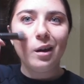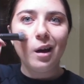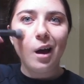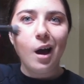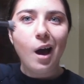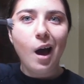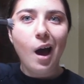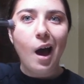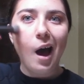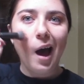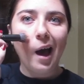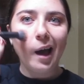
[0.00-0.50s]

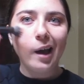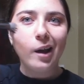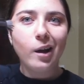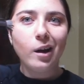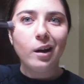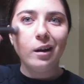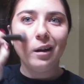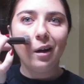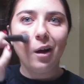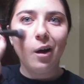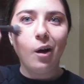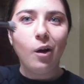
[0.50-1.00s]

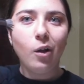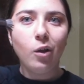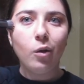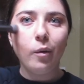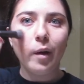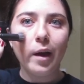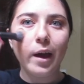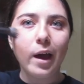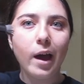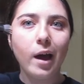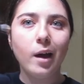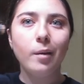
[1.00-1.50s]
higher all the
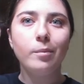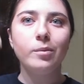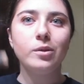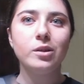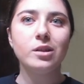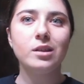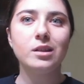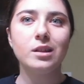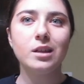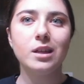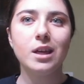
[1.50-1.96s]
way up just